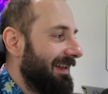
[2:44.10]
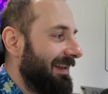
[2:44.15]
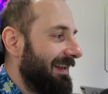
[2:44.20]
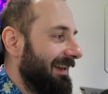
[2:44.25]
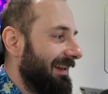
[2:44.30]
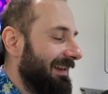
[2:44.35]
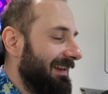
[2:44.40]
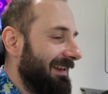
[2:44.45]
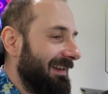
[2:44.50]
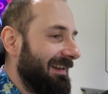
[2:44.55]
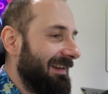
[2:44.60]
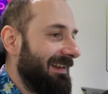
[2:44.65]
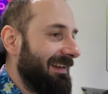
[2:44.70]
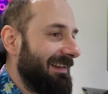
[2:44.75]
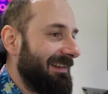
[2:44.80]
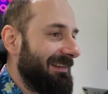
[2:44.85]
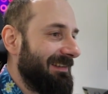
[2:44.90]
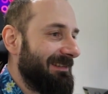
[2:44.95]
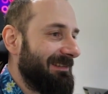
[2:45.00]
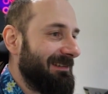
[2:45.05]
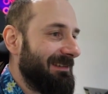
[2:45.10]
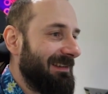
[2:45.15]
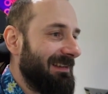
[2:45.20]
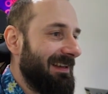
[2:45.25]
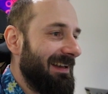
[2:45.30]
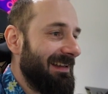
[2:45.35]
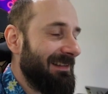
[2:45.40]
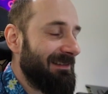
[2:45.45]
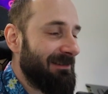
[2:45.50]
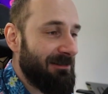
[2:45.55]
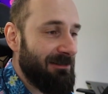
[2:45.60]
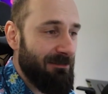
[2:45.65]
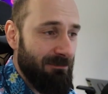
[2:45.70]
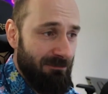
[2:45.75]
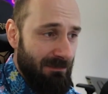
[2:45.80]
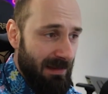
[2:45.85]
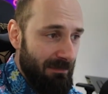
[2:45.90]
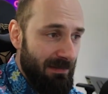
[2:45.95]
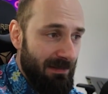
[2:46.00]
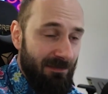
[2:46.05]
And
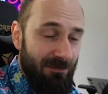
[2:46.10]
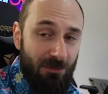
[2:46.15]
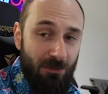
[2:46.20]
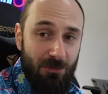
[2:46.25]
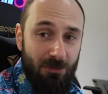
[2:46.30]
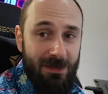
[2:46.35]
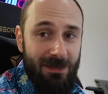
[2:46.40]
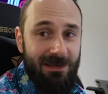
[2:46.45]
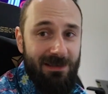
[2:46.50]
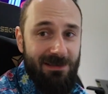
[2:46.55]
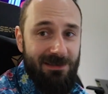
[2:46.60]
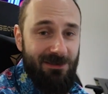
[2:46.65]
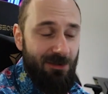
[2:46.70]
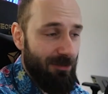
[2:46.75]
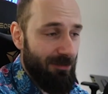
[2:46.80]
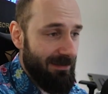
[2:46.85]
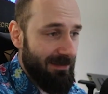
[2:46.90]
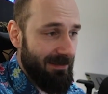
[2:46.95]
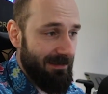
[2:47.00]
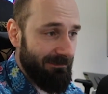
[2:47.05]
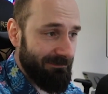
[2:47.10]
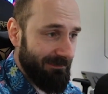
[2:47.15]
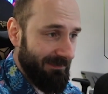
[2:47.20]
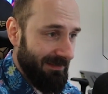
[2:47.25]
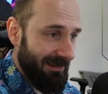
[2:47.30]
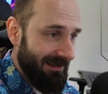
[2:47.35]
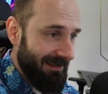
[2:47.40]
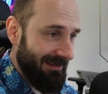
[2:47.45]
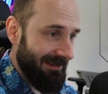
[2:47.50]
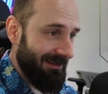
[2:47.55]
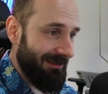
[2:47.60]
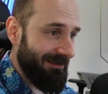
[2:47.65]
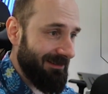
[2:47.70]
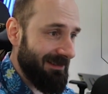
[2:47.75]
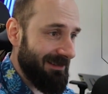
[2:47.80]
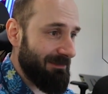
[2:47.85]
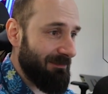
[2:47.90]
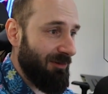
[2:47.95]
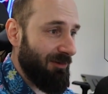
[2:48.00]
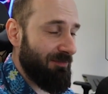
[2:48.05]
maybe if you read the story on the
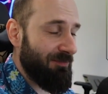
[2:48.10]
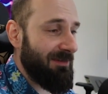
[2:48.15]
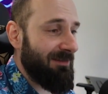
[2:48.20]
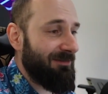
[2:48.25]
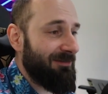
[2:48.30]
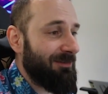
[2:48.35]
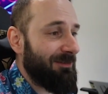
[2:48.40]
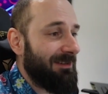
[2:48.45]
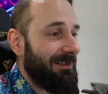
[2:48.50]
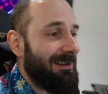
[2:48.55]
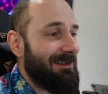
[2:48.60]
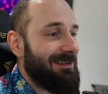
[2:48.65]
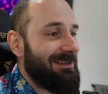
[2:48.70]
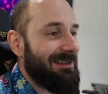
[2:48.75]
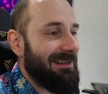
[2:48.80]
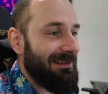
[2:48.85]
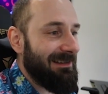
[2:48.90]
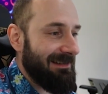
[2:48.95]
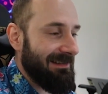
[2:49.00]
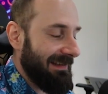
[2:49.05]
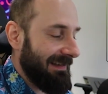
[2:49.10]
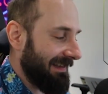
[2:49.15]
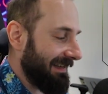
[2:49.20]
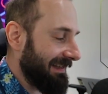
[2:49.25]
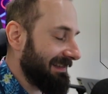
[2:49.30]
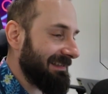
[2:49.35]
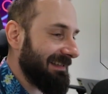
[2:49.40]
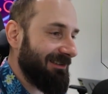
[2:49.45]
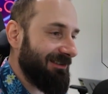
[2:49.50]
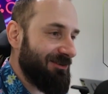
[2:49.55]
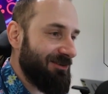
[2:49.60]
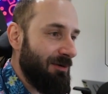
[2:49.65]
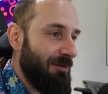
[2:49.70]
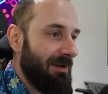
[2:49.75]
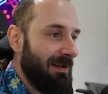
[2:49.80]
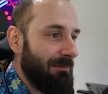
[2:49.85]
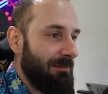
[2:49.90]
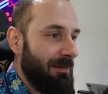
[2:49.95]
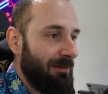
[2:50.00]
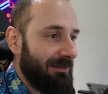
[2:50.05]
small preview, there's like inside joke
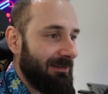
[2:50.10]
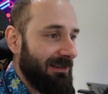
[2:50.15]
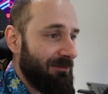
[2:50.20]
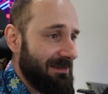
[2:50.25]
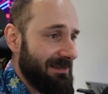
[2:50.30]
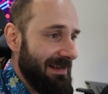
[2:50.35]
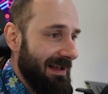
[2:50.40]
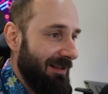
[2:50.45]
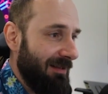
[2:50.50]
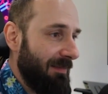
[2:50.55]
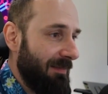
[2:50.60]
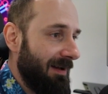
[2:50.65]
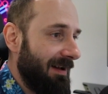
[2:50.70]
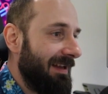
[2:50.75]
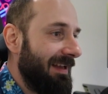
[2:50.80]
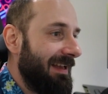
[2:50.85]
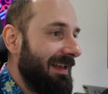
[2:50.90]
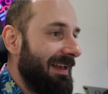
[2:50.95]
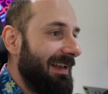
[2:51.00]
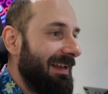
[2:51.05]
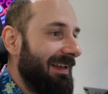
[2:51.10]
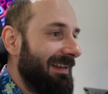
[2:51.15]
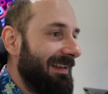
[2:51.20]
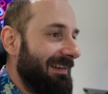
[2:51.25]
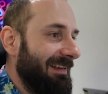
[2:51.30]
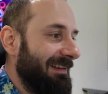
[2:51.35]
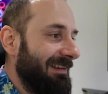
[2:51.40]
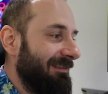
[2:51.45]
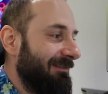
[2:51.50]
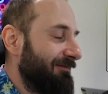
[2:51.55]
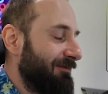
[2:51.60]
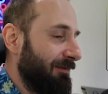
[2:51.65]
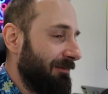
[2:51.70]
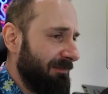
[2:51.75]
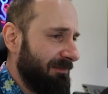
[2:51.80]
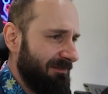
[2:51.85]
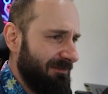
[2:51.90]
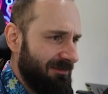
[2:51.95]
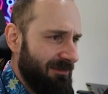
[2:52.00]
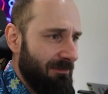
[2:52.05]
about Idris Elba
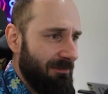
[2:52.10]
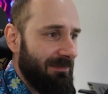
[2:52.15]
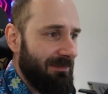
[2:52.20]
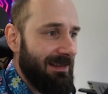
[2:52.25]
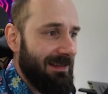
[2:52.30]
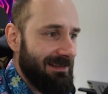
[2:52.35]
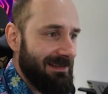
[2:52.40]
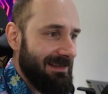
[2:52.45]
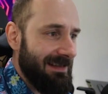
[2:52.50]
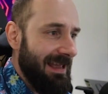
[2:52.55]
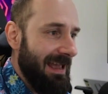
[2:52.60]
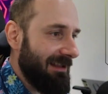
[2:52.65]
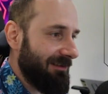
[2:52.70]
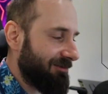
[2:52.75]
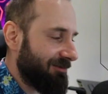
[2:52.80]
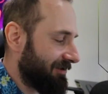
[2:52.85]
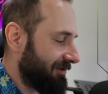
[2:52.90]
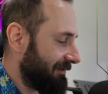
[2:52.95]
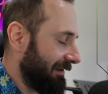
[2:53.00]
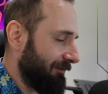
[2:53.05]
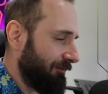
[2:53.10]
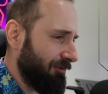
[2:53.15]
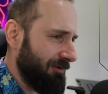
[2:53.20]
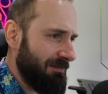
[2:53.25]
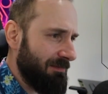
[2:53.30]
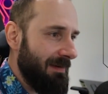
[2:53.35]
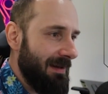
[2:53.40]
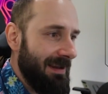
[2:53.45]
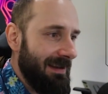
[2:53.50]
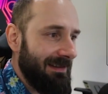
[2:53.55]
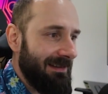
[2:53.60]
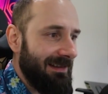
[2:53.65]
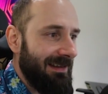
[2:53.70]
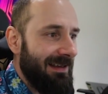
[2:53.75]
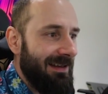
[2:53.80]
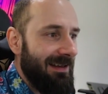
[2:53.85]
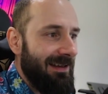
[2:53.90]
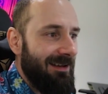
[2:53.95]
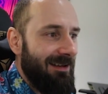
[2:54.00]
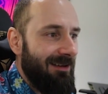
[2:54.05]
from that sketch that was made
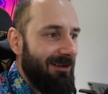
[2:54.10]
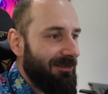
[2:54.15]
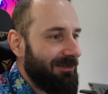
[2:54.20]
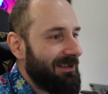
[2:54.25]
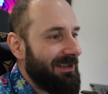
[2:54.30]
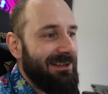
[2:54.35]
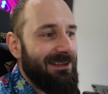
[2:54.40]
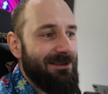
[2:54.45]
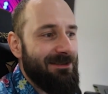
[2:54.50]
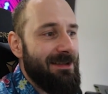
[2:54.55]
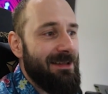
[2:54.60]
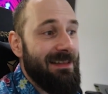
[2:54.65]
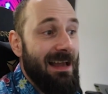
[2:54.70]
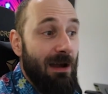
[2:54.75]
on the internet.